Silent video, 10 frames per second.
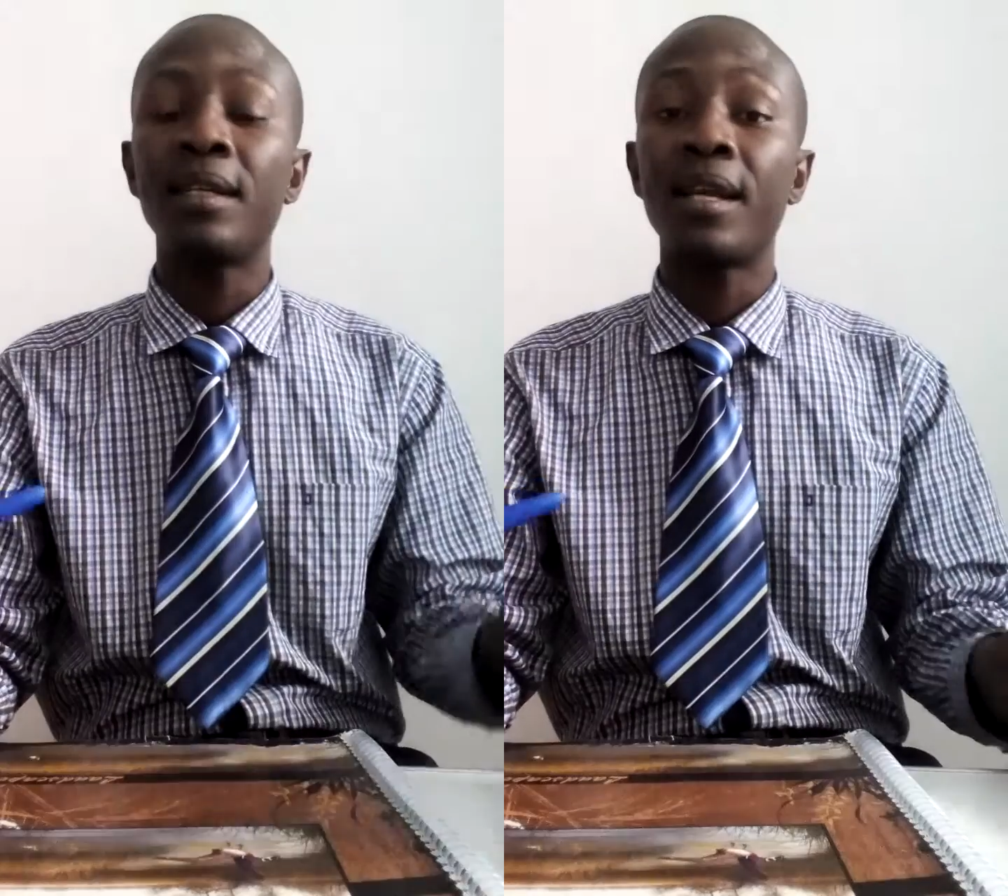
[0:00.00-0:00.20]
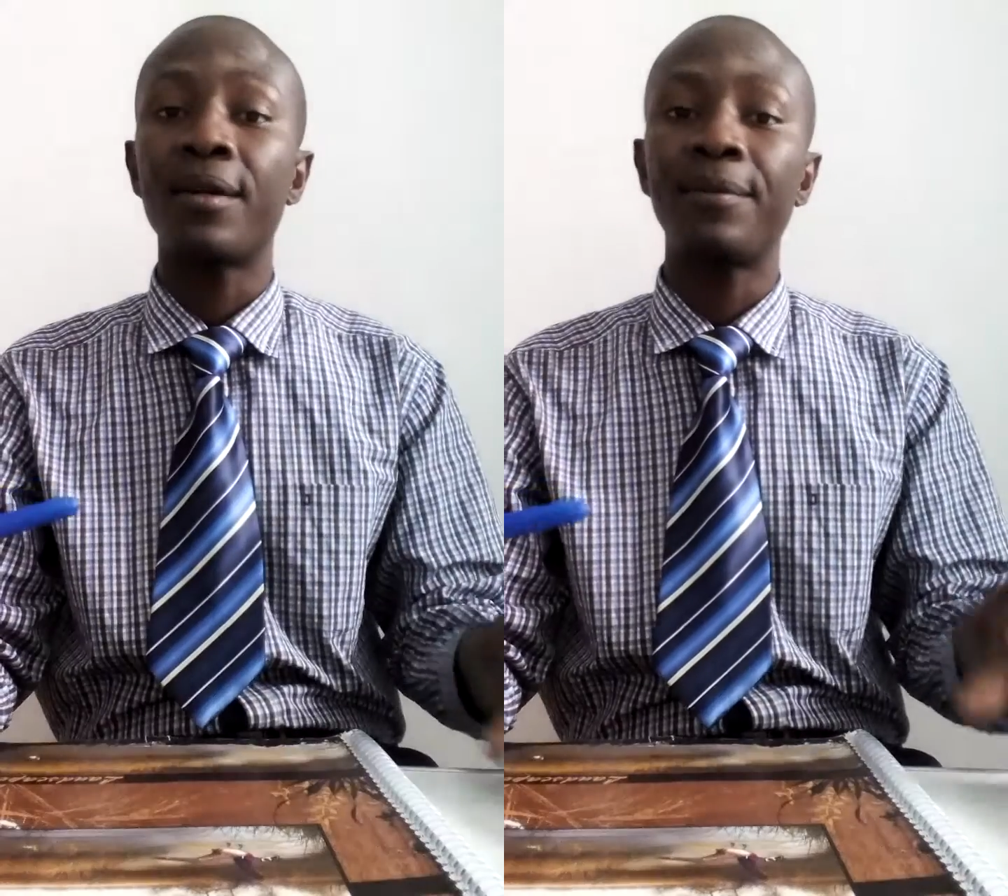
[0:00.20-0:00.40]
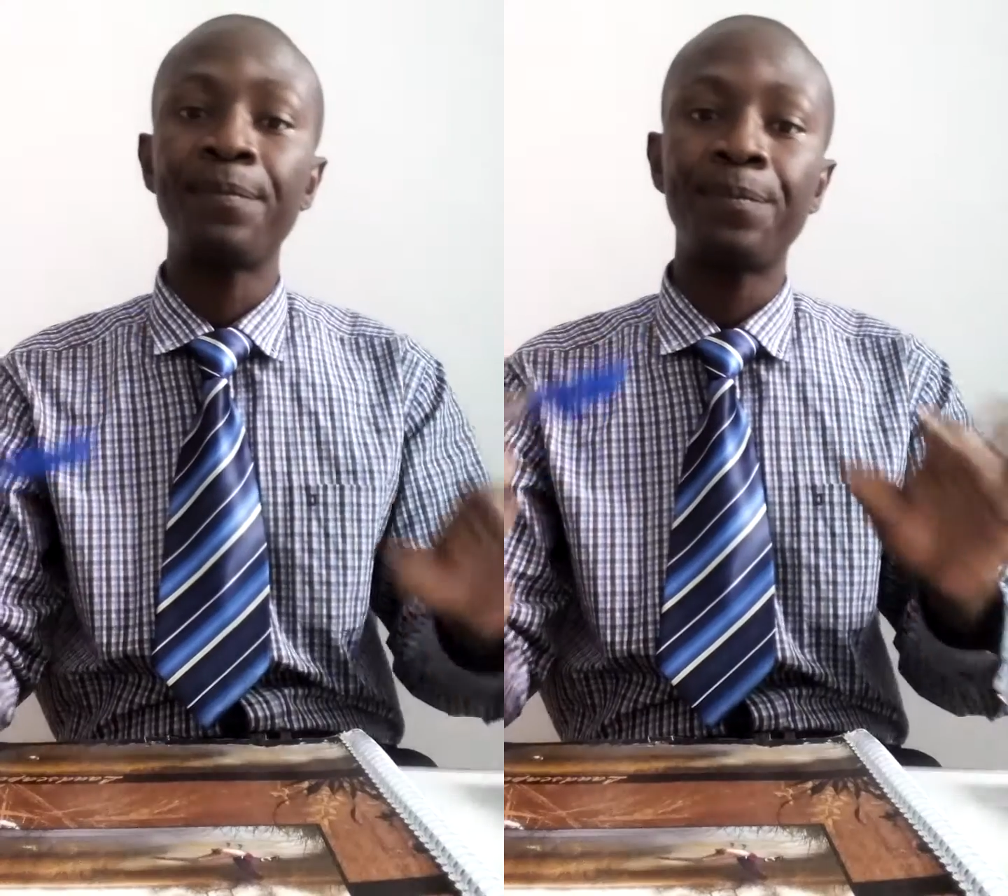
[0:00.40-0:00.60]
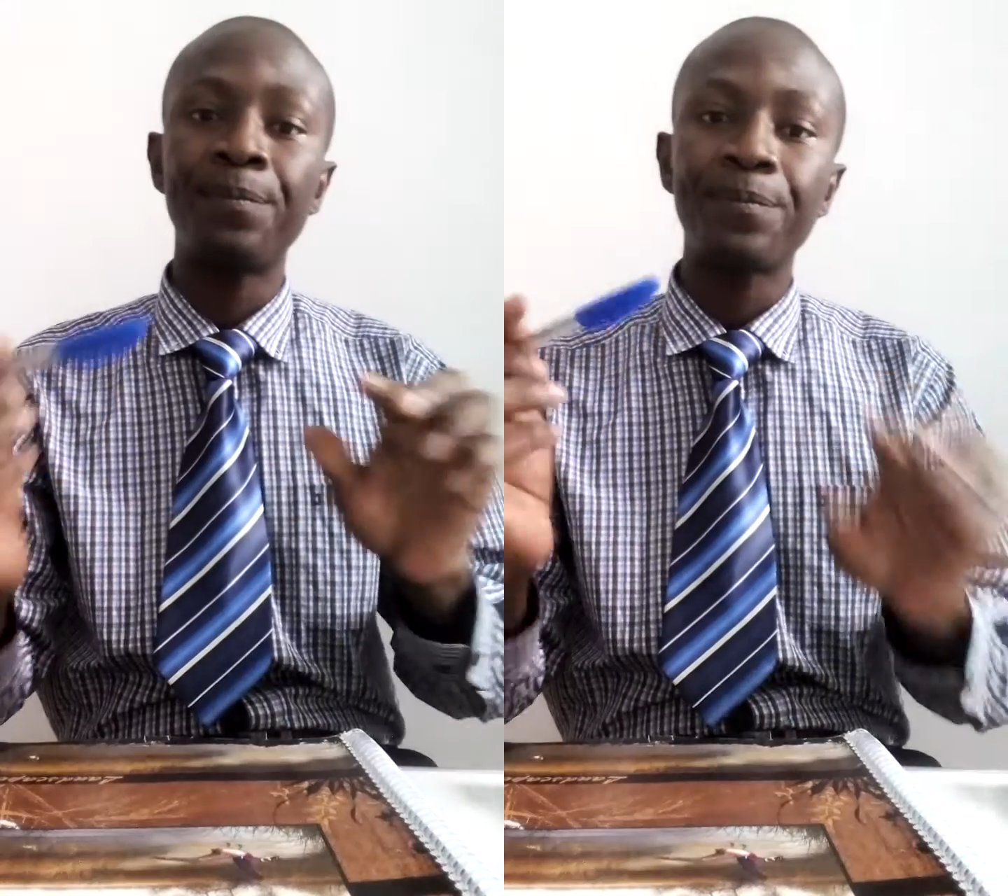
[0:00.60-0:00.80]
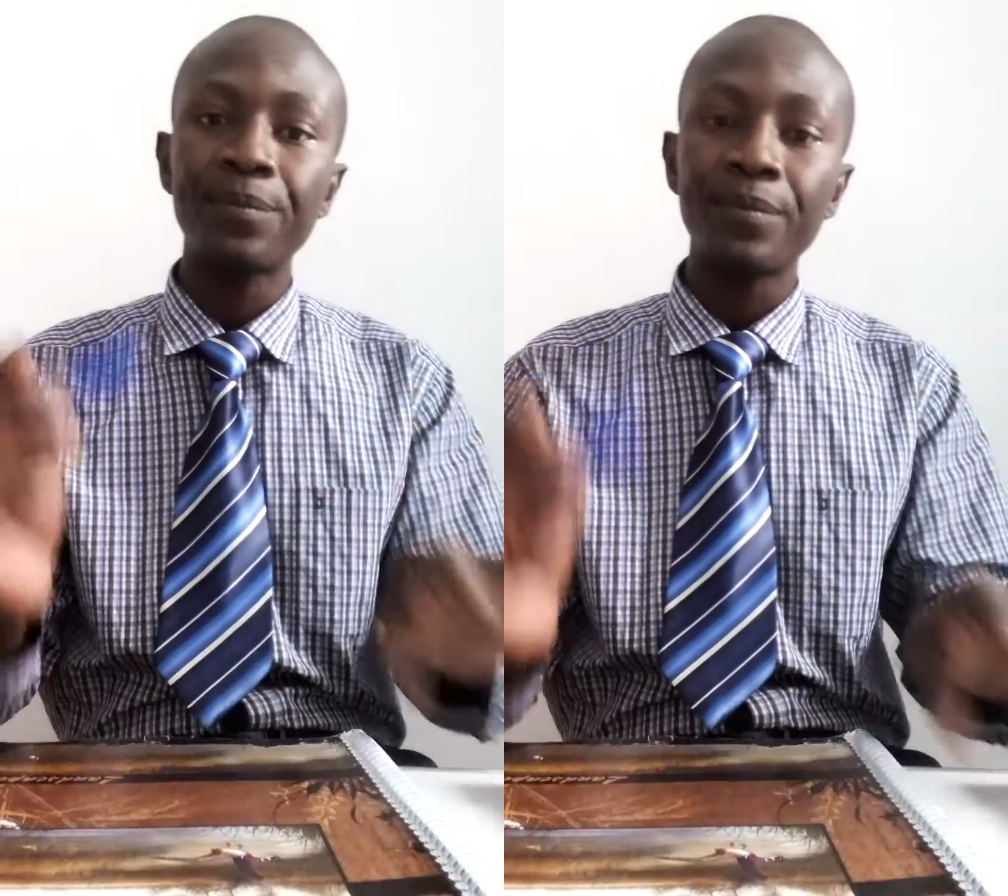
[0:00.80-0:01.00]
Now,
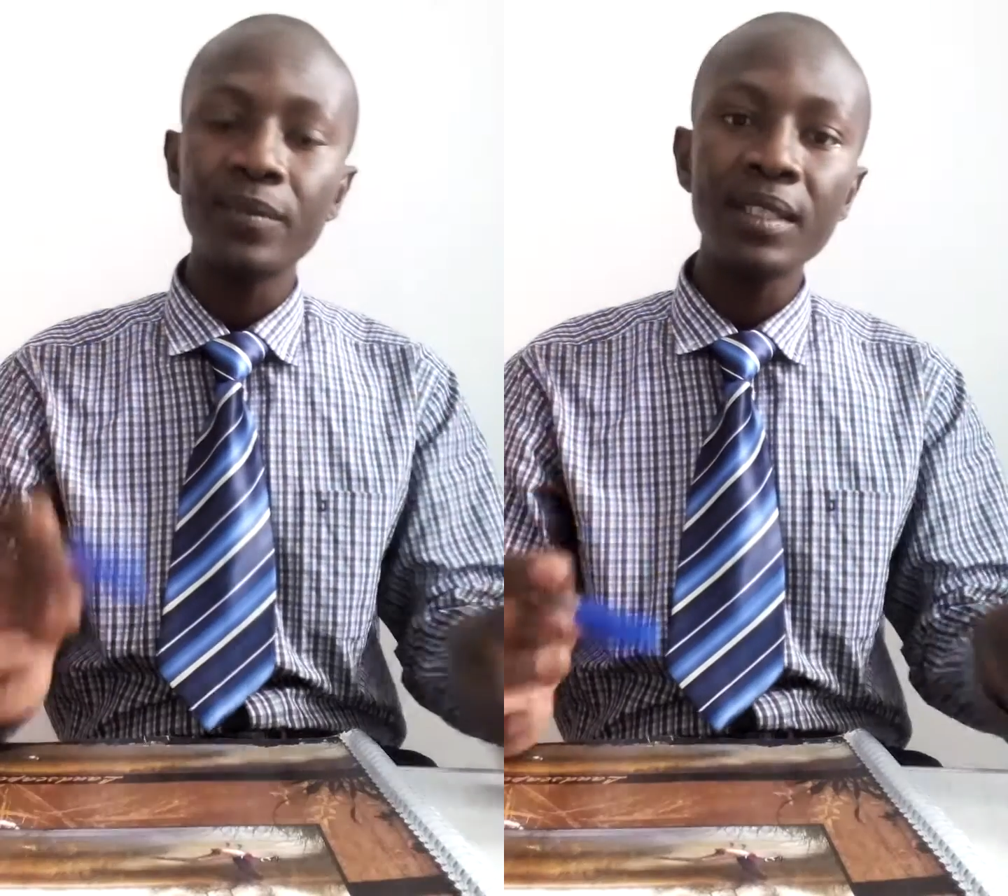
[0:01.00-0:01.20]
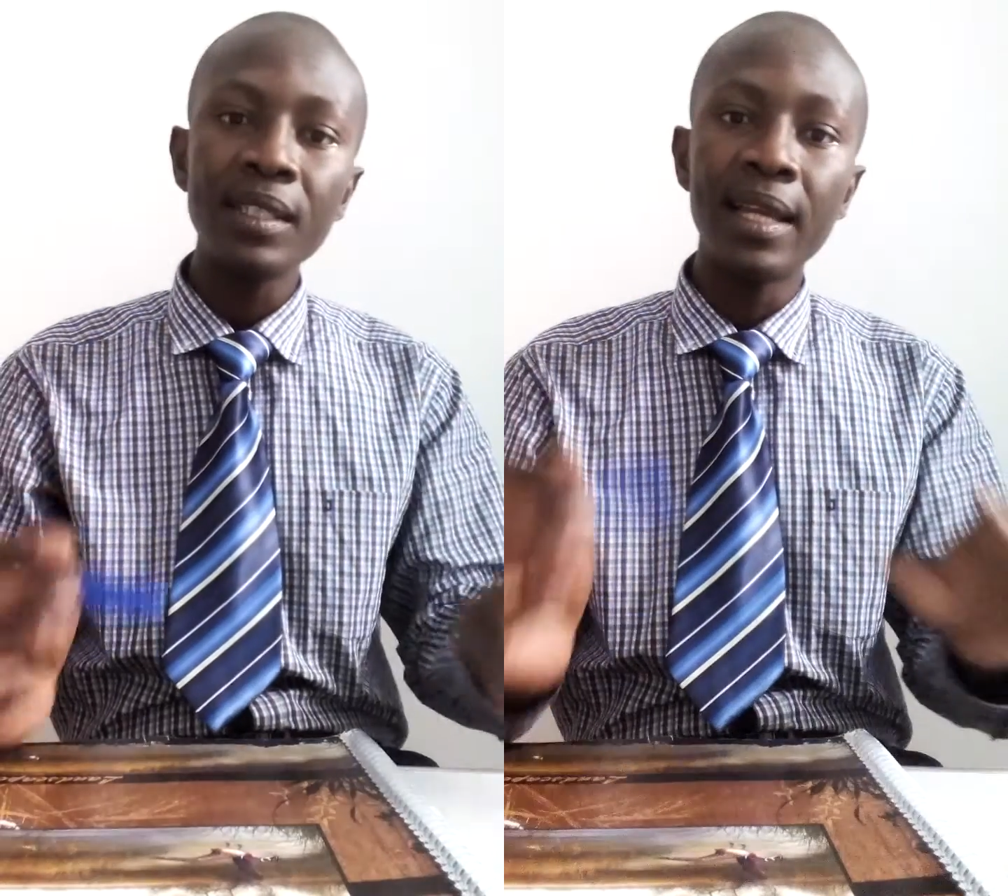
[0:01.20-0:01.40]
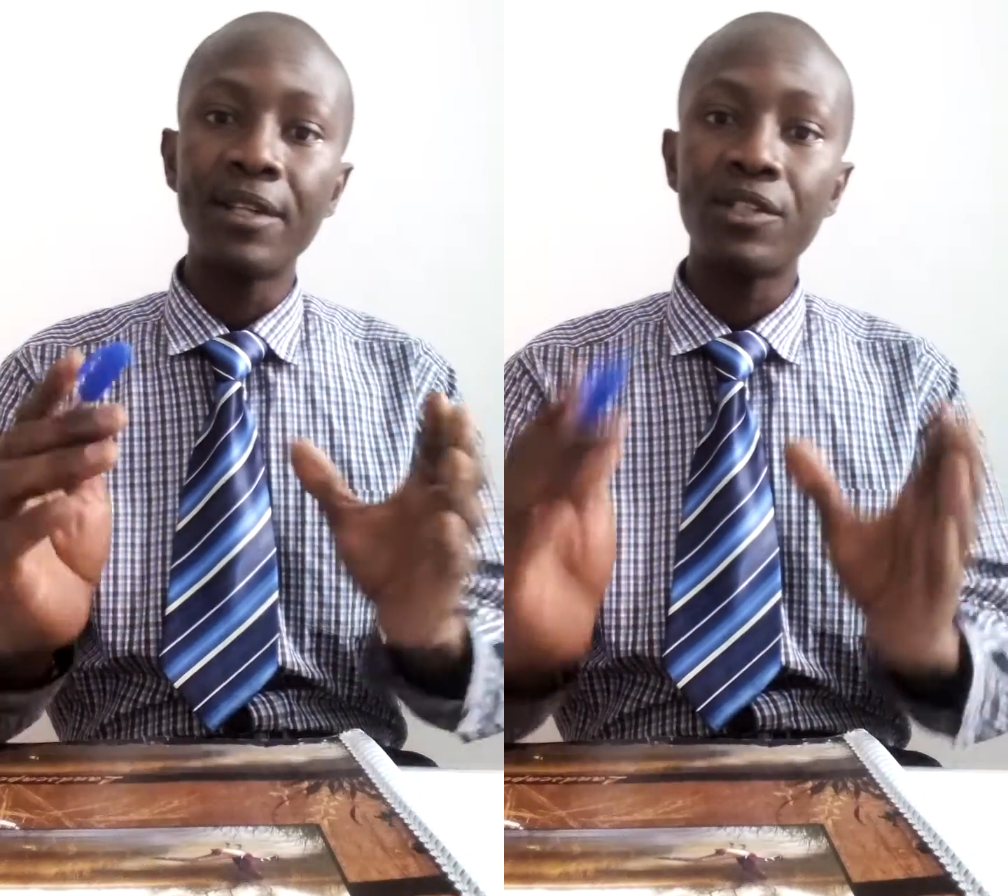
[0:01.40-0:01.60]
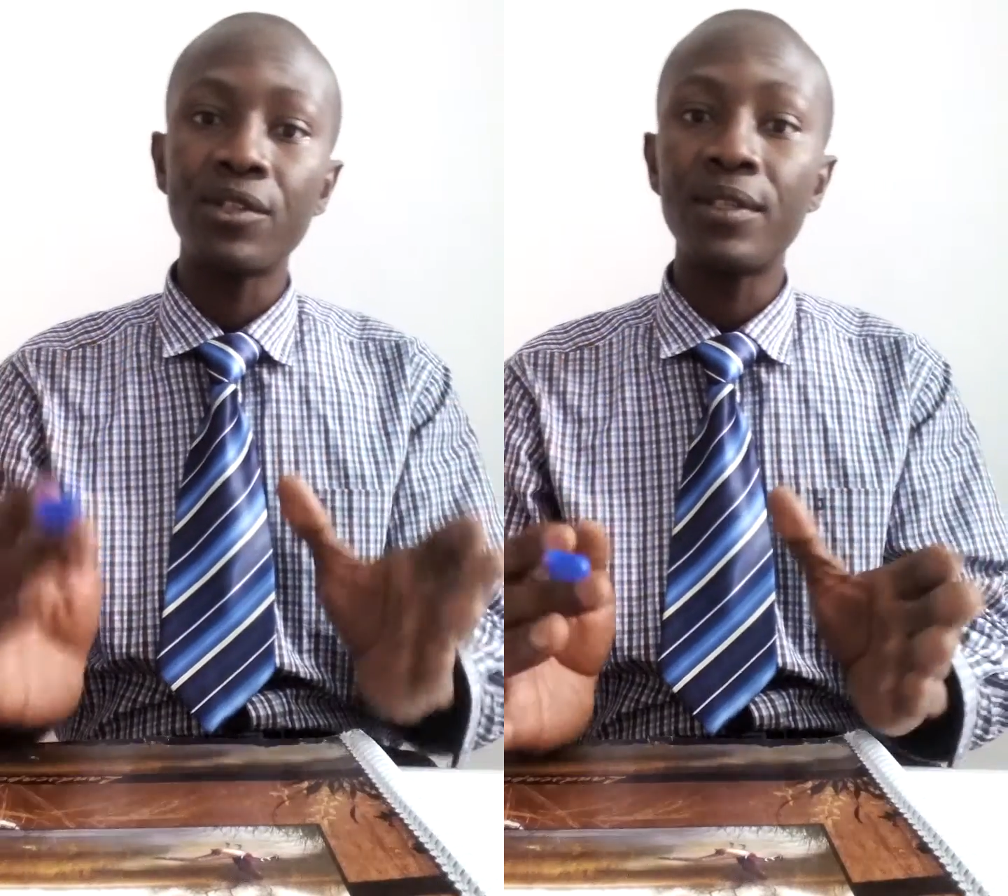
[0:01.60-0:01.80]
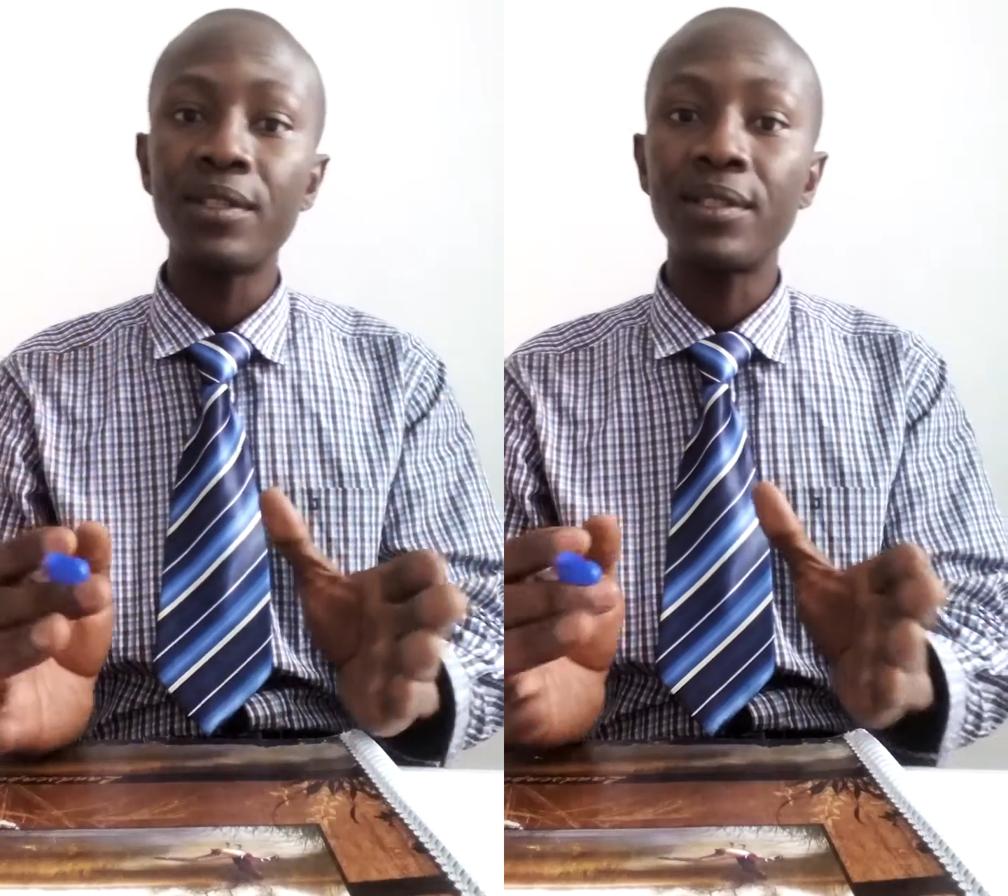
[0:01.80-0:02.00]
in
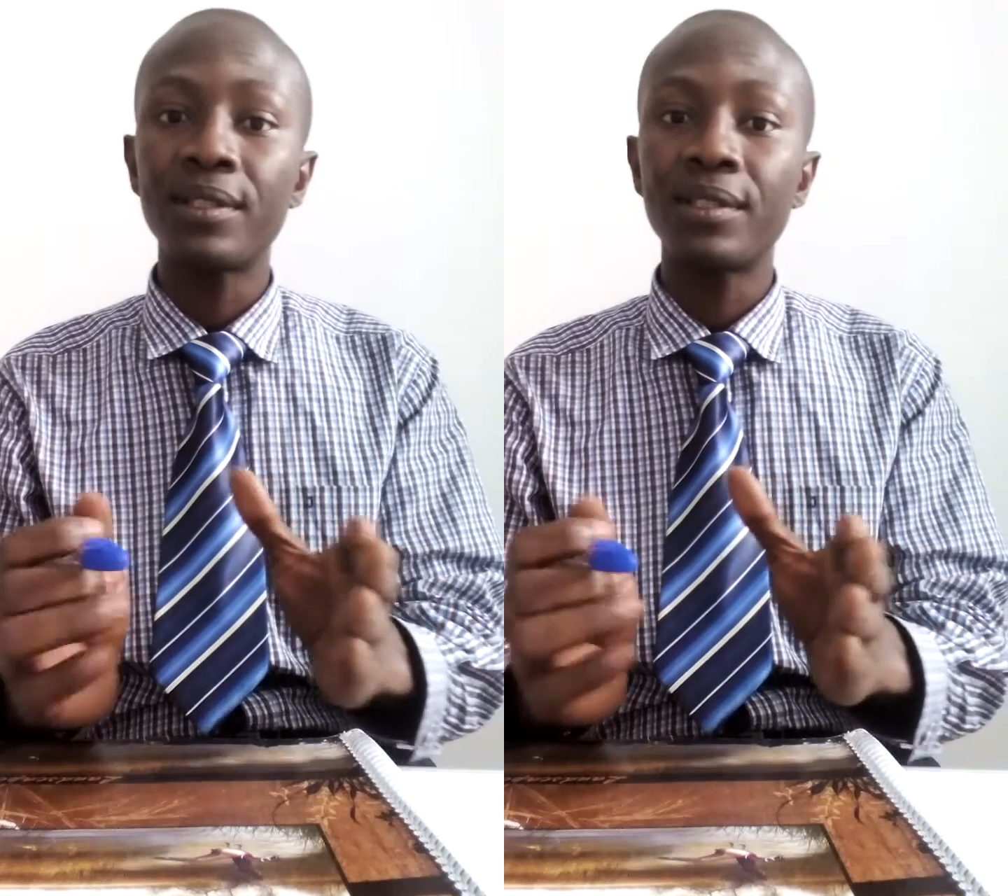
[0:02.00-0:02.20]
short,